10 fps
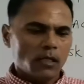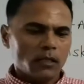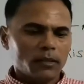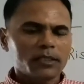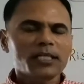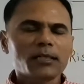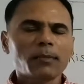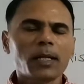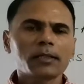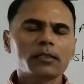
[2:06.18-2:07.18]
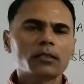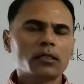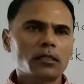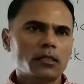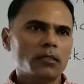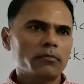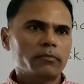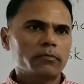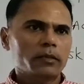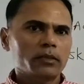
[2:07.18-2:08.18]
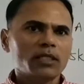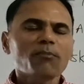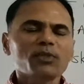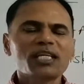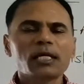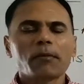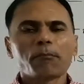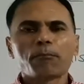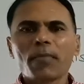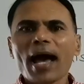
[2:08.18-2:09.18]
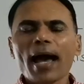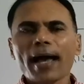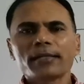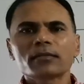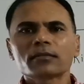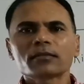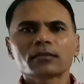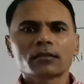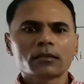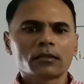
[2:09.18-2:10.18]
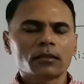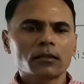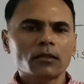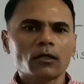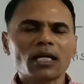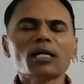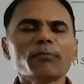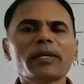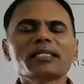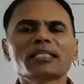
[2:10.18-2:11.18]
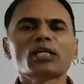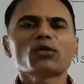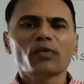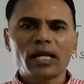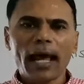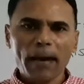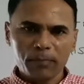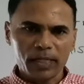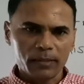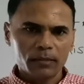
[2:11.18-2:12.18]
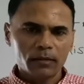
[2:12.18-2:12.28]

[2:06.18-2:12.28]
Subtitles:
nothing but something bad or unpleasant will happen.